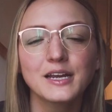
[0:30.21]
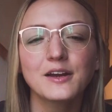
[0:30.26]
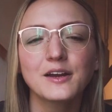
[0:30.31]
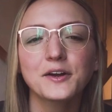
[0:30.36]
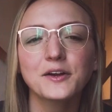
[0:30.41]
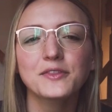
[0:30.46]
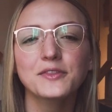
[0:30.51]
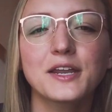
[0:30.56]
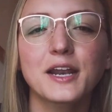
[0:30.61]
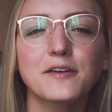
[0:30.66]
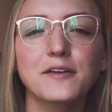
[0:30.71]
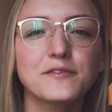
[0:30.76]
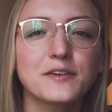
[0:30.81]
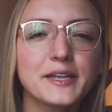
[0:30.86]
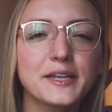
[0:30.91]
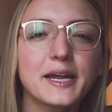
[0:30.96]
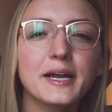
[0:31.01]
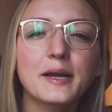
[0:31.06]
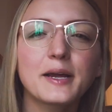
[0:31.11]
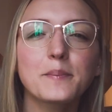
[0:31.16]
gear that I
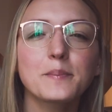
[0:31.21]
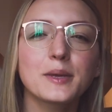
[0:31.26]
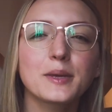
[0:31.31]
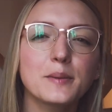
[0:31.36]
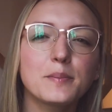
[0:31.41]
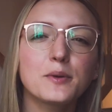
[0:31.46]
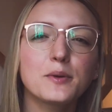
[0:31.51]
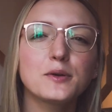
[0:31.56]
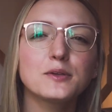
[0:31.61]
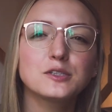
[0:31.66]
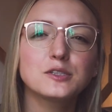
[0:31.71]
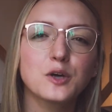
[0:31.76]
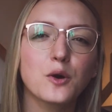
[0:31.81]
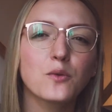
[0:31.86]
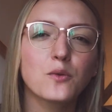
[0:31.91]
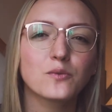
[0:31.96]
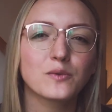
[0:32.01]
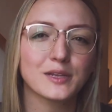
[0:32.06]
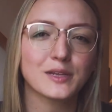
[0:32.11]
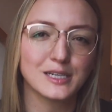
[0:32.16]
feel like people
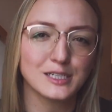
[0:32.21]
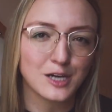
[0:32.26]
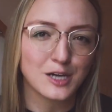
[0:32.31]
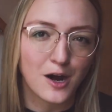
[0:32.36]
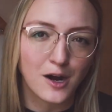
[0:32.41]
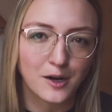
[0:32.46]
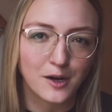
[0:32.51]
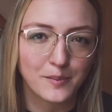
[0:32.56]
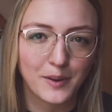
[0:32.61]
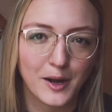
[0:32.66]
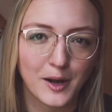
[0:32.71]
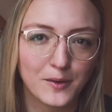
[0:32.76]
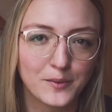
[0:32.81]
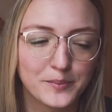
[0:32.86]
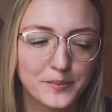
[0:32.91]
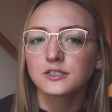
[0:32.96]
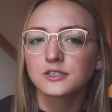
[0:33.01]
don't really talk about.